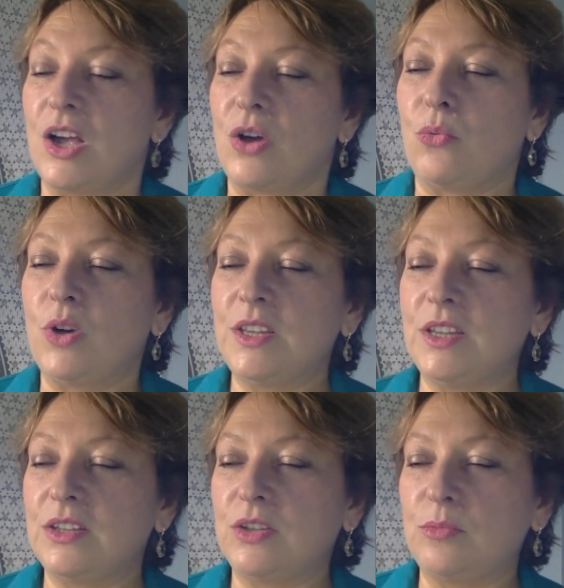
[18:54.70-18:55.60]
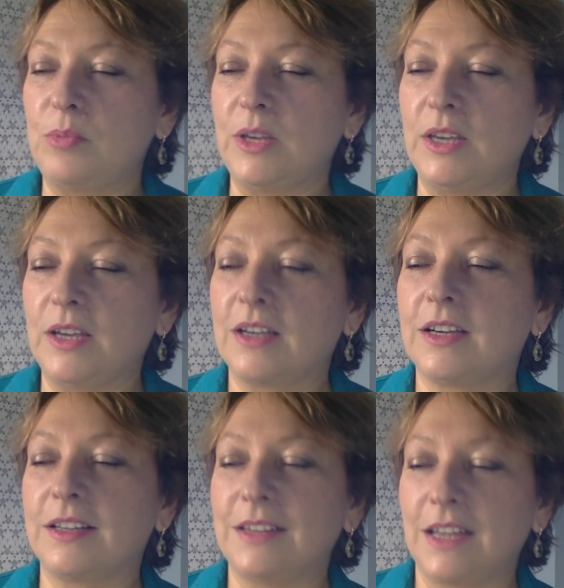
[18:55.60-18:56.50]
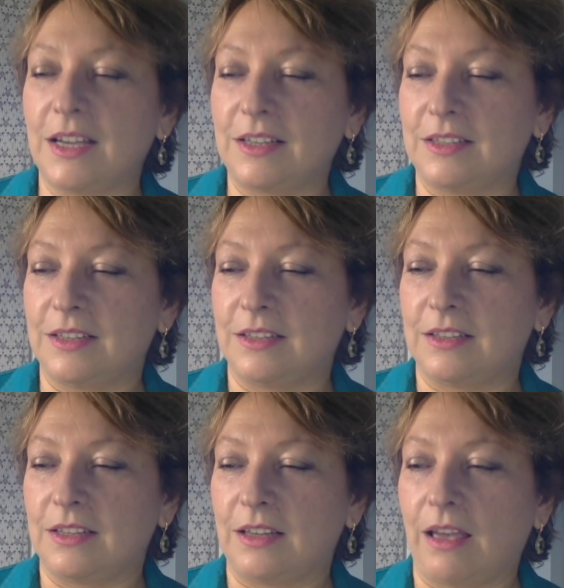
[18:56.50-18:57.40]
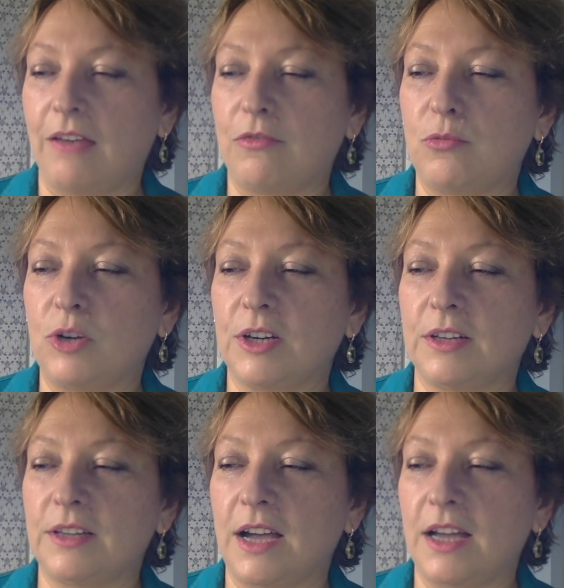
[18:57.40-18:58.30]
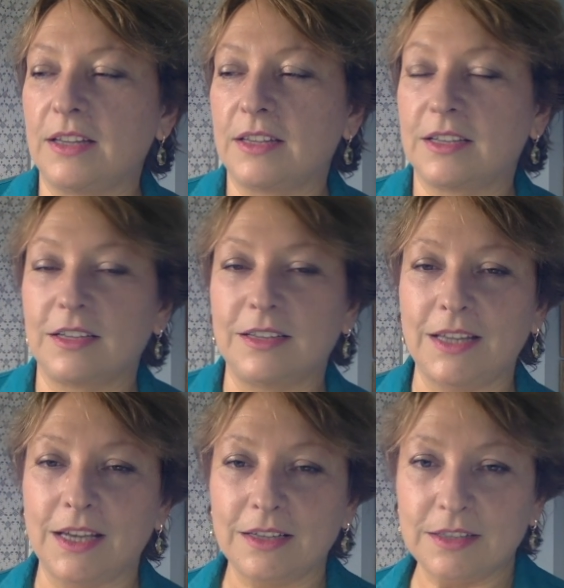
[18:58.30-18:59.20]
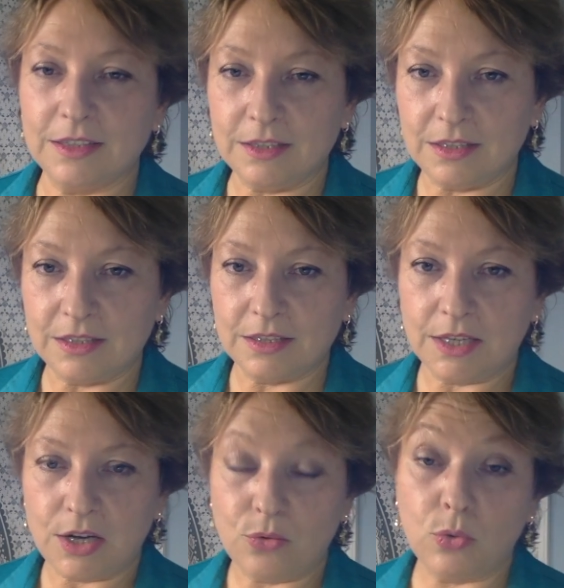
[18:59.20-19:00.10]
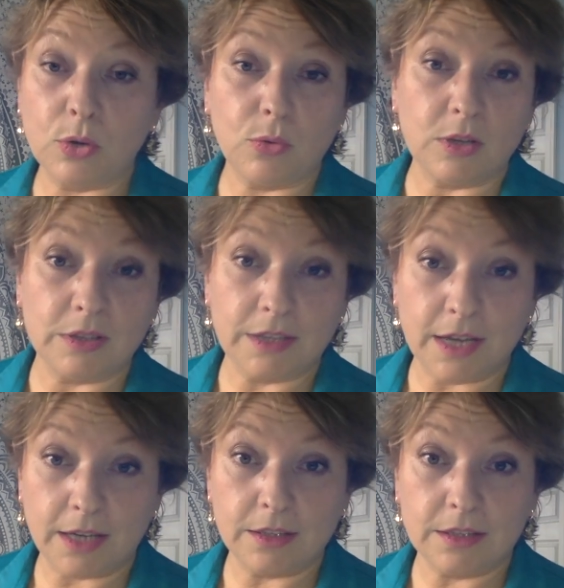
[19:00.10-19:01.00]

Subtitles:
We need to be connected. If we're not connected, we will not